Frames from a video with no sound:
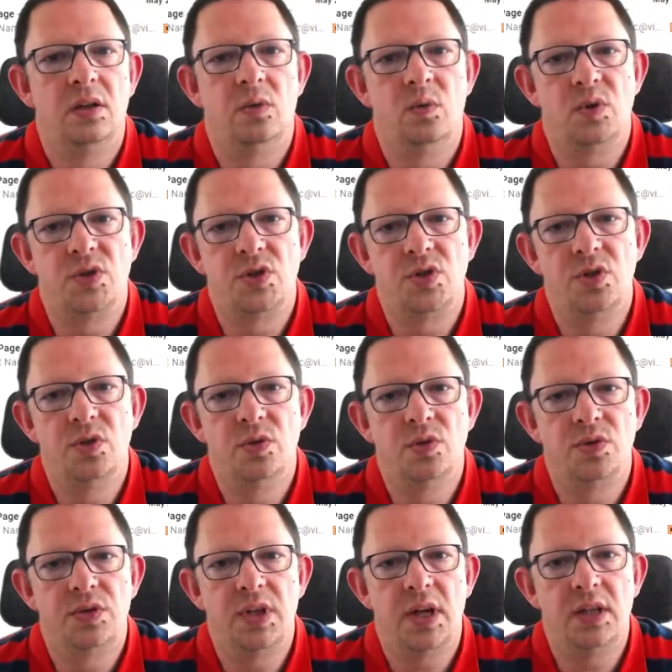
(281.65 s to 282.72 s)
was
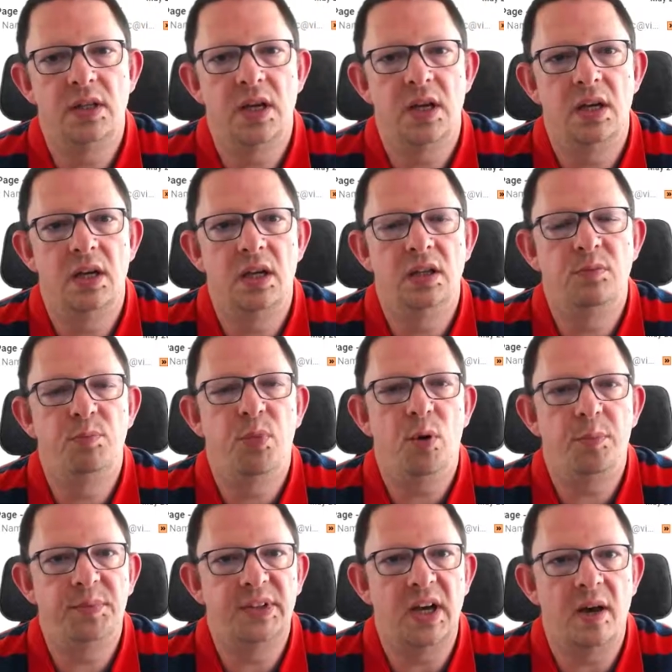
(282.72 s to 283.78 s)
snoozed and then it
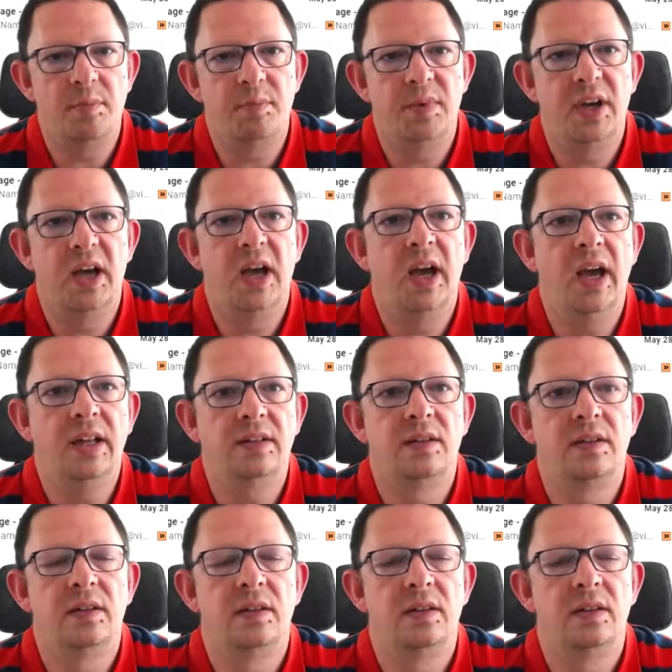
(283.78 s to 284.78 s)
popped up at